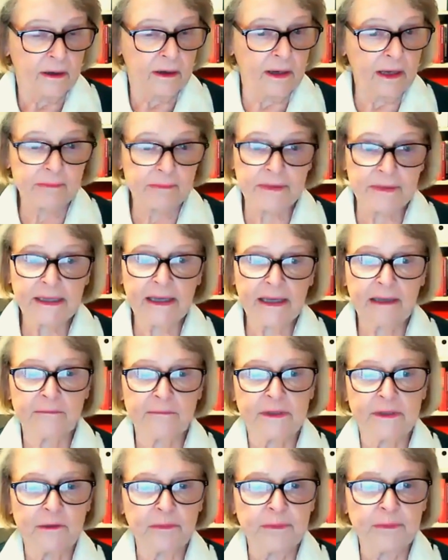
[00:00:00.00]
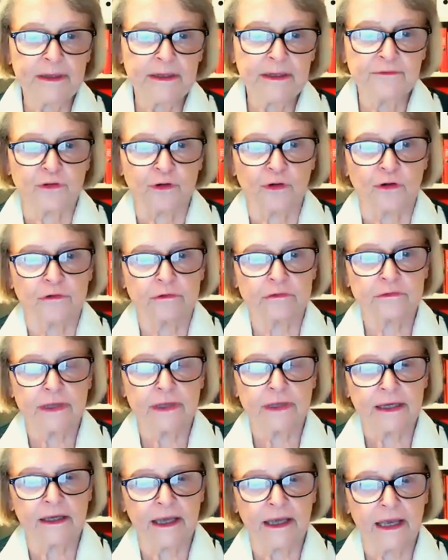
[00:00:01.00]
I became deeply involved,
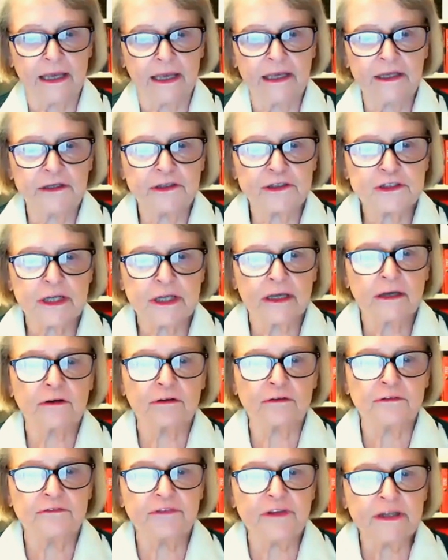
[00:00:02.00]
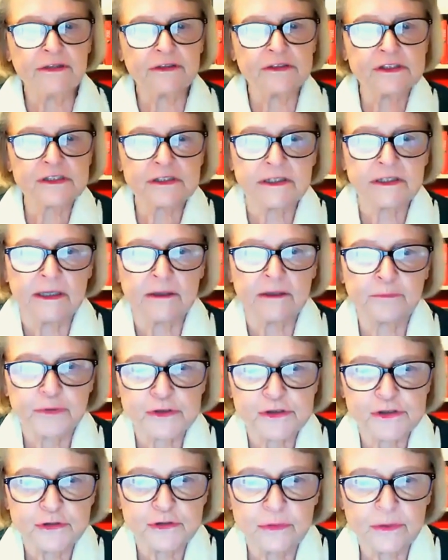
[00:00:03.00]
engaged, and convinced in
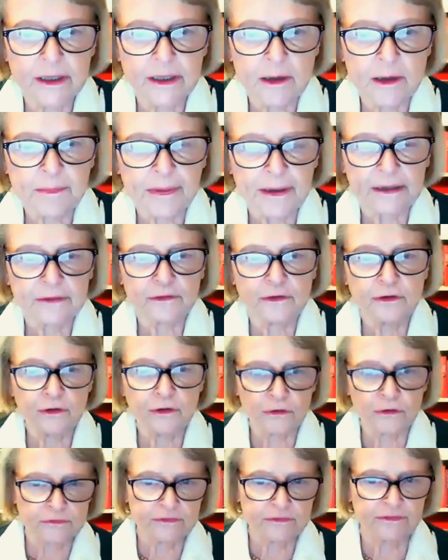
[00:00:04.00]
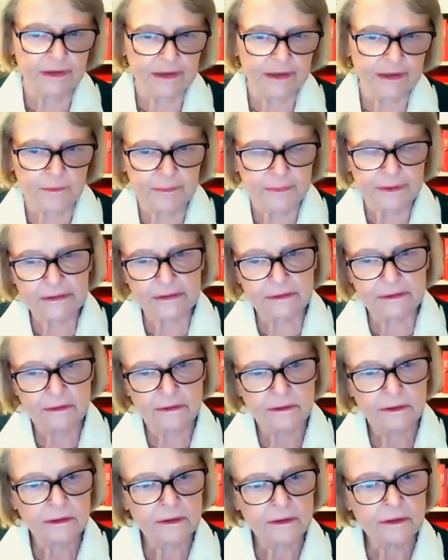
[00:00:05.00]
pursuing a pattern of development
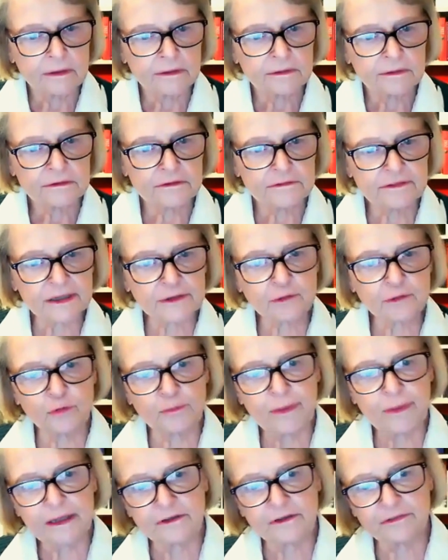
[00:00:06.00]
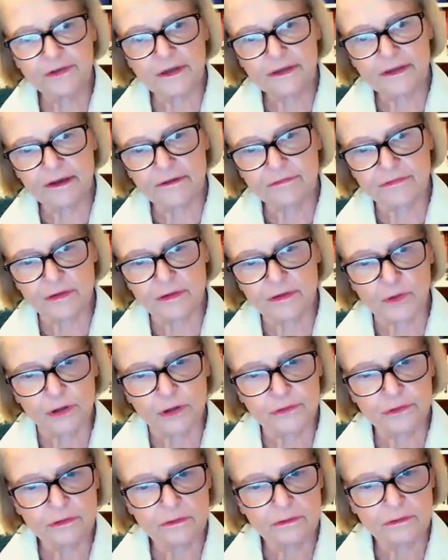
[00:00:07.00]
that could benefit
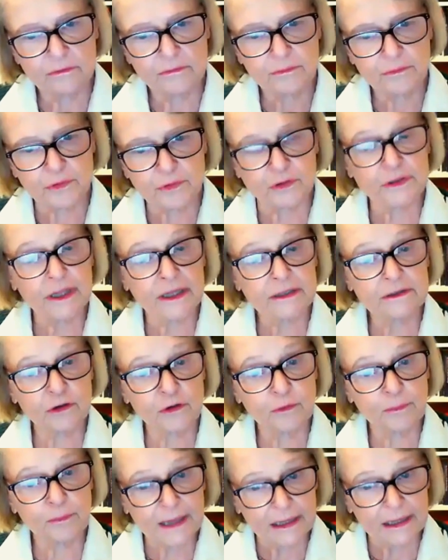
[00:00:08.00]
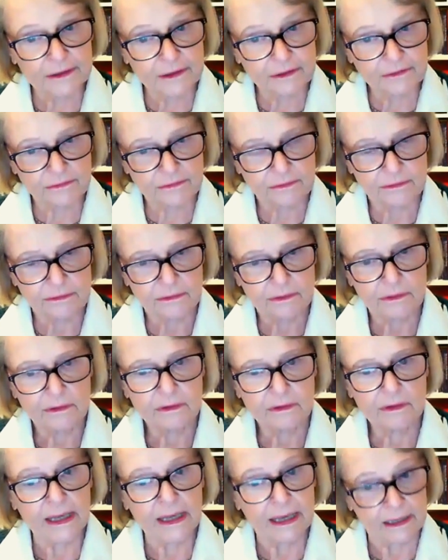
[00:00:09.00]
everyone, protect our planet,
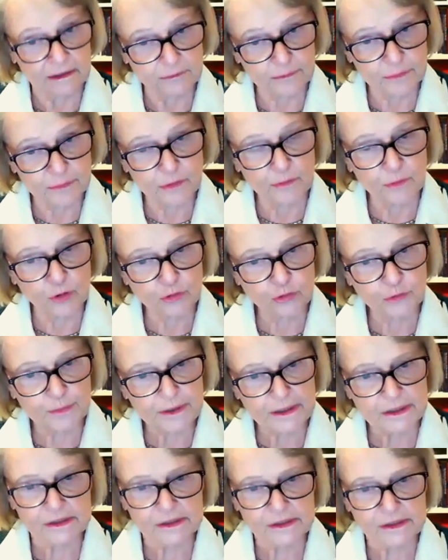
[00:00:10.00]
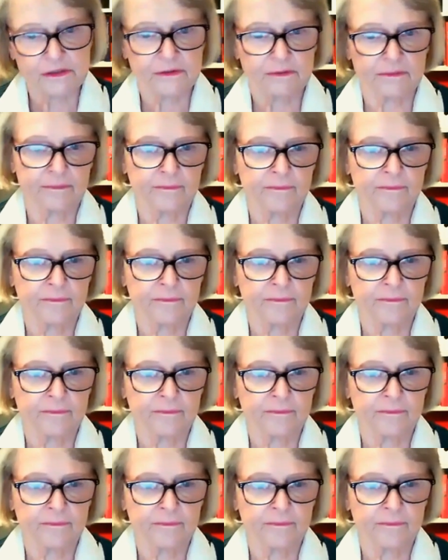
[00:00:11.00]
and promote peace.